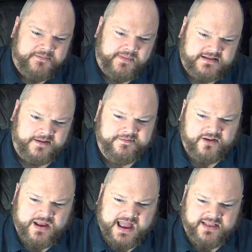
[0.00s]
because I
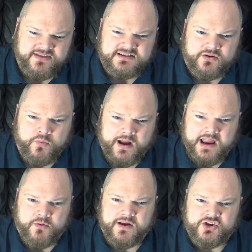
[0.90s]
feel it ends in a
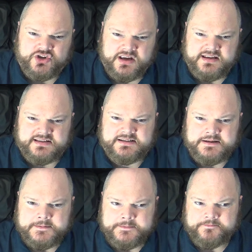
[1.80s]
way which is,
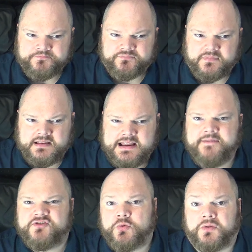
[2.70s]

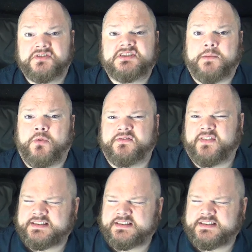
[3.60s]
leaves you on somewhat of a